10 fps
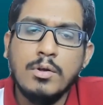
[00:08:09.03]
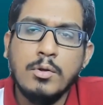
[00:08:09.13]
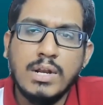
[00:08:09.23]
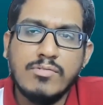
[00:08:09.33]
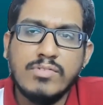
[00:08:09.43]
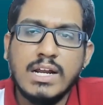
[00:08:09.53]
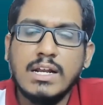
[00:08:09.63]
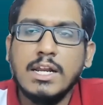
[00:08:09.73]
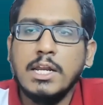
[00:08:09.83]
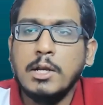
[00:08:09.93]
you
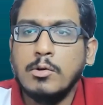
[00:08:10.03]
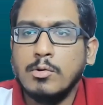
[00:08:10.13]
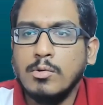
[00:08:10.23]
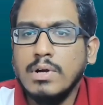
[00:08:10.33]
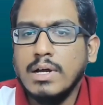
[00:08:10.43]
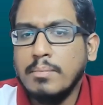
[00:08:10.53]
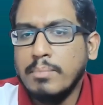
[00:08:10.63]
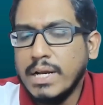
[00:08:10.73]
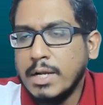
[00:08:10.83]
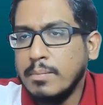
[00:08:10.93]
definitely need to know a
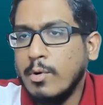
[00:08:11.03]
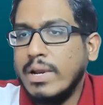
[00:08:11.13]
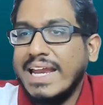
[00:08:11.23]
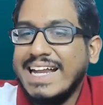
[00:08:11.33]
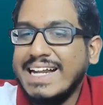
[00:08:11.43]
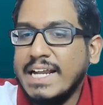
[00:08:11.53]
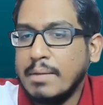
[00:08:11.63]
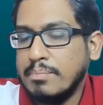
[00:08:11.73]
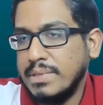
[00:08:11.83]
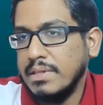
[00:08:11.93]
bit more in
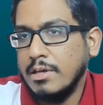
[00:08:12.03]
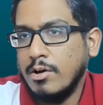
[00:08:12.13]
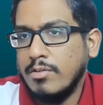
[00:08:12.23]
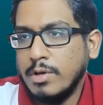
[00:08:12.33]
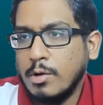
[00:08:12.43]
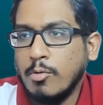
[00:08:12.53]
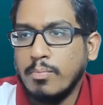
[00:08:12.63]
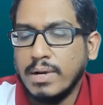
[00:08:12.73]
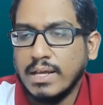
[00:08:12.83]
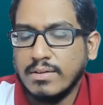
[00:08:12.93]
depth of your
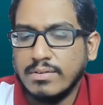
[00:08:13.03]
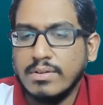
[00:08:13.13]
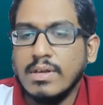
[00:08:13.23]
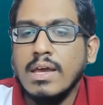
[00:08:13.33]
openings.